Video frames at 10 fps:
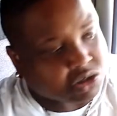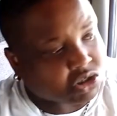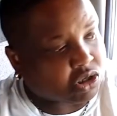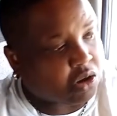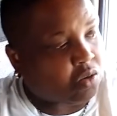
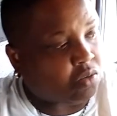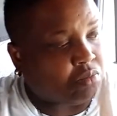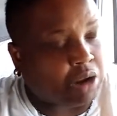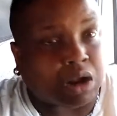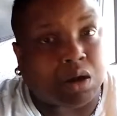So
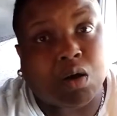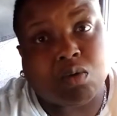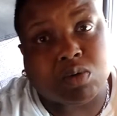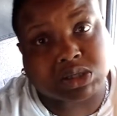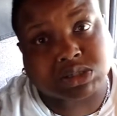my
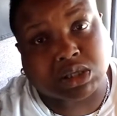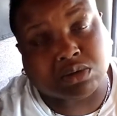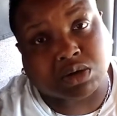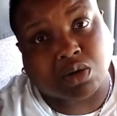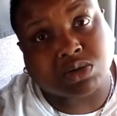goal was to
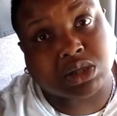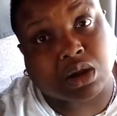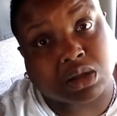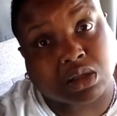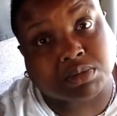get with an
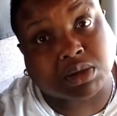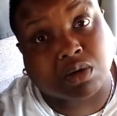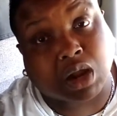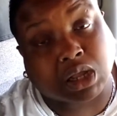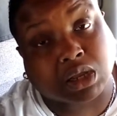OTR company
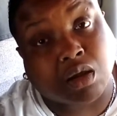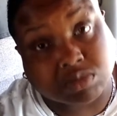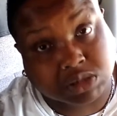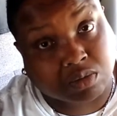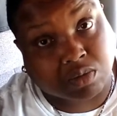where I could
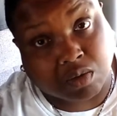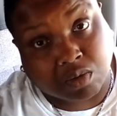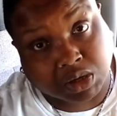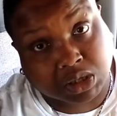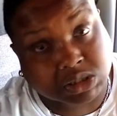home time where I
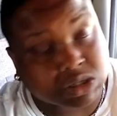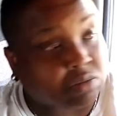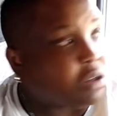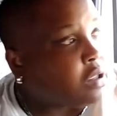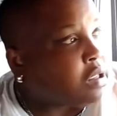want it because I,